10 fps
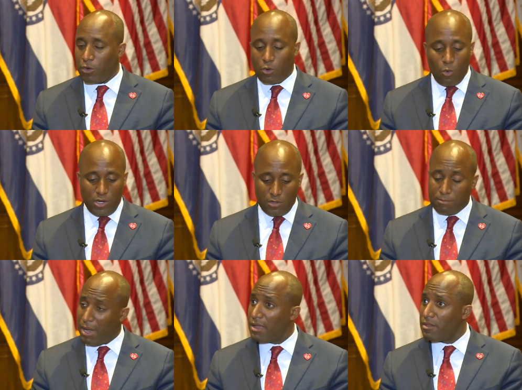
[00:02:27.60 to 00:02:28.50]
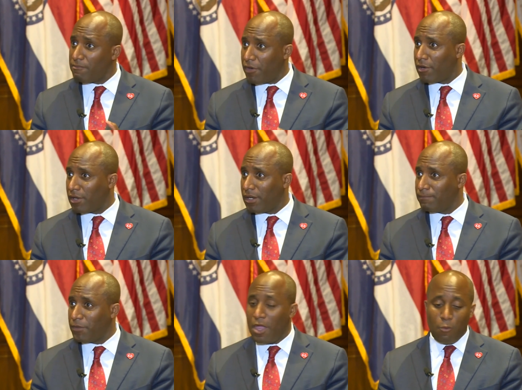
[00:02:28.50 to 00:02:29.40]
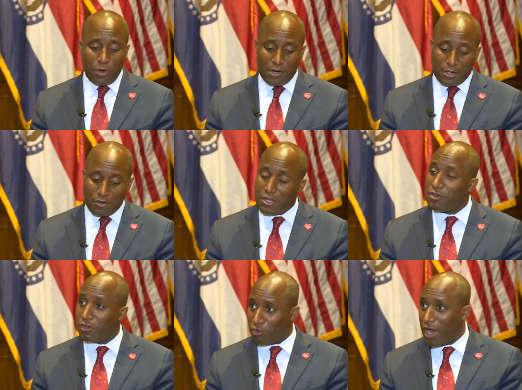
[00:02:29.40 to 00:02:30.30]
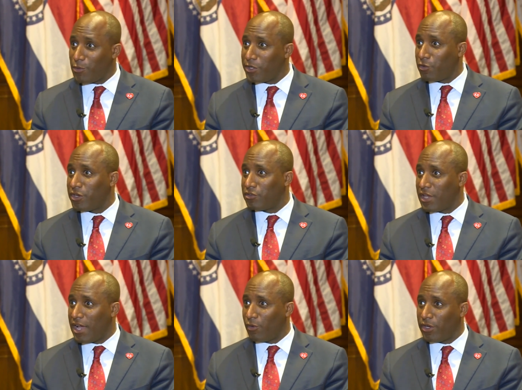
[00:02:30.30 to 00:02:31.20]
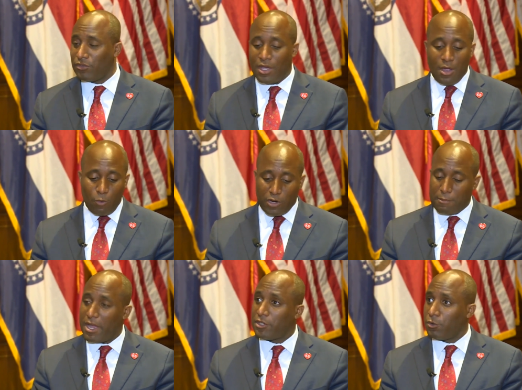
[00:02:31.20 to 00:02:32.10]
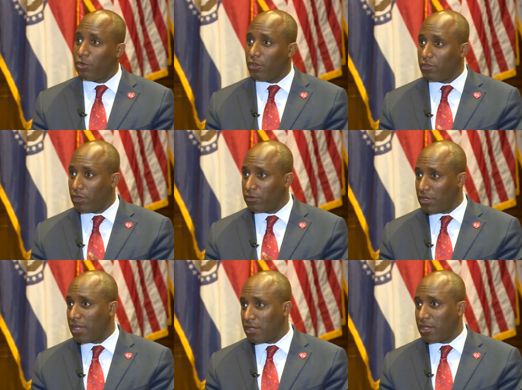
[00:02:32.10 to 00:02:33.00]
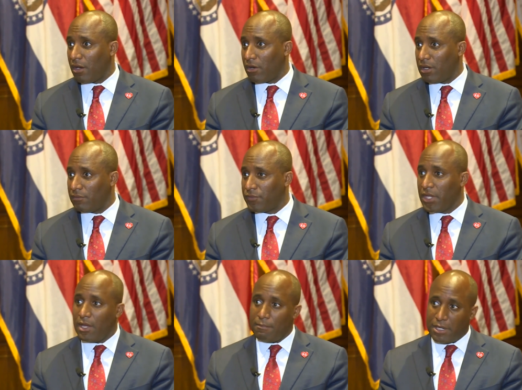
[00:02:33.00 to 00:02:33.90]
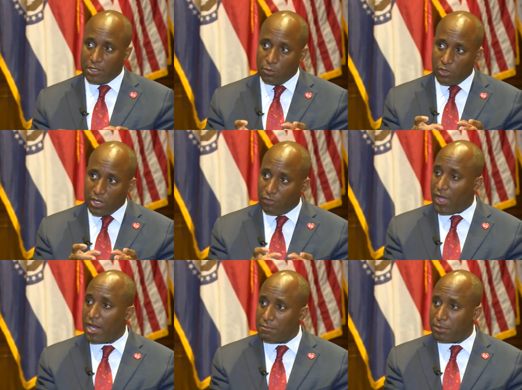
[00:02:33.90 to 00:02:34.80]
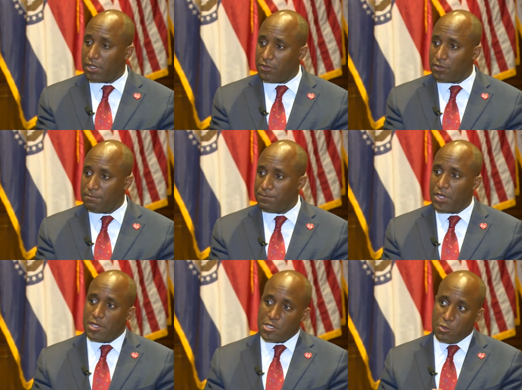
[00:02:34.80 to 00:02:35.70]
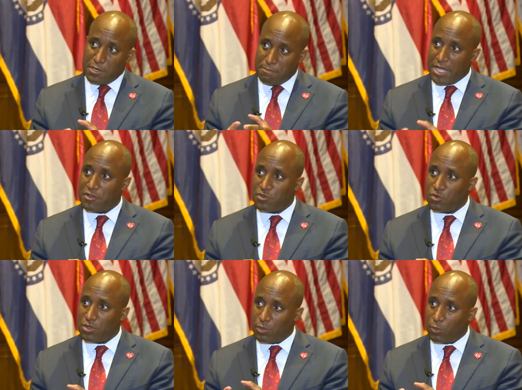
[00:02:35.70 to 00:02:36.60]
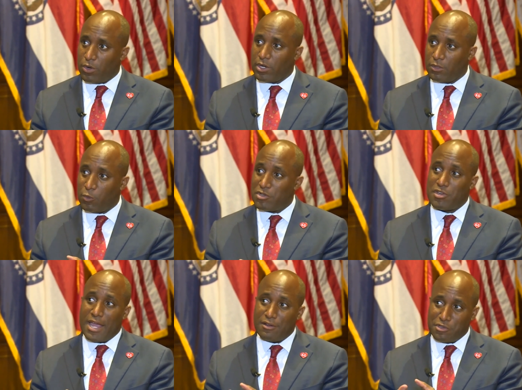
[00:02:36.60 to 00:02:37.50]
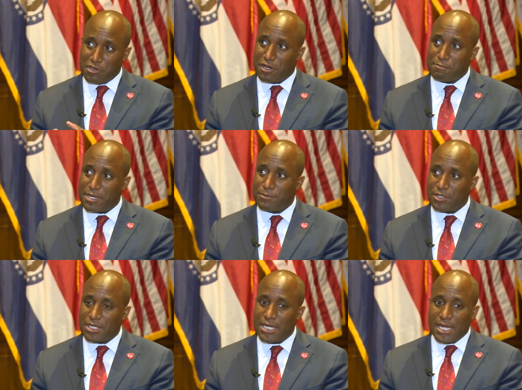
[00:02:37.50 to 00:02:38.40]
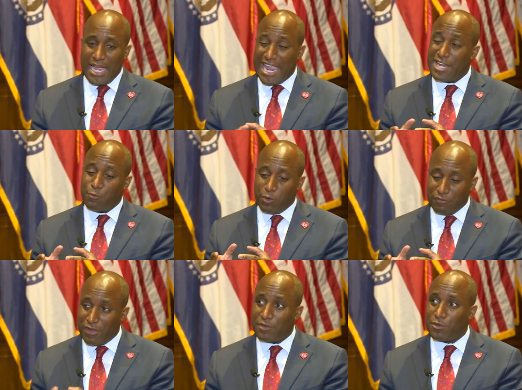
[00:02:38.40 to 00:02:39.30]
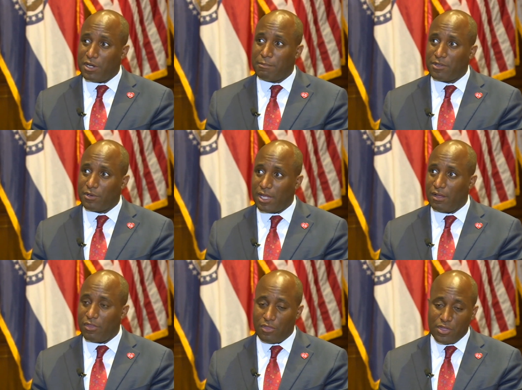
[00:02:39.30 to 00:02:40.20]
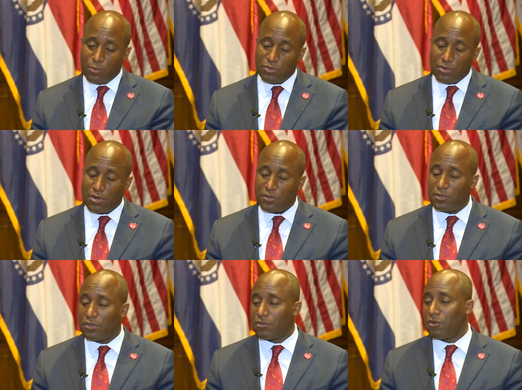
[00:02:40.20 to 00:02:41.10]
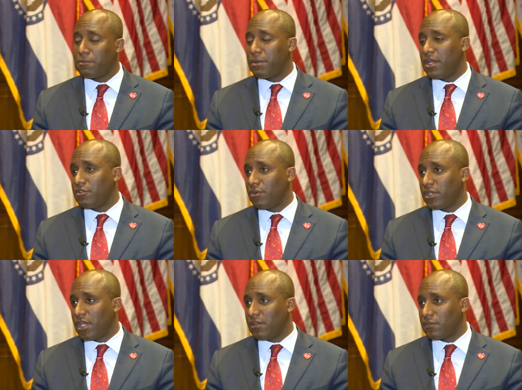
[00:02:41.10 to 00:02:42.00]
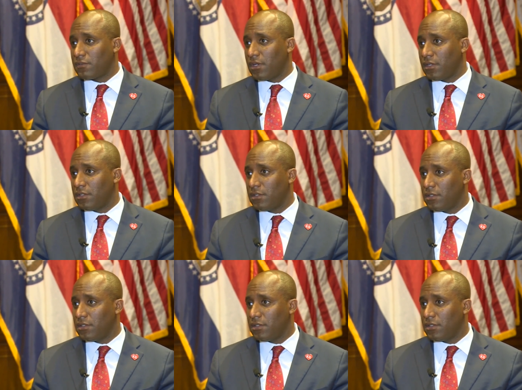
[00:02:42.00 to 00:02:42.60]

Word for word: we're going to pay them fairly, we're going to continue to try to increase salaries, we're going to make sure that they're taken care of. But you look at that in policing, you look at making sure that we're reaching out to young people, and we're invested in mental health. I think we'll start to see us turn the page here in Kansas City.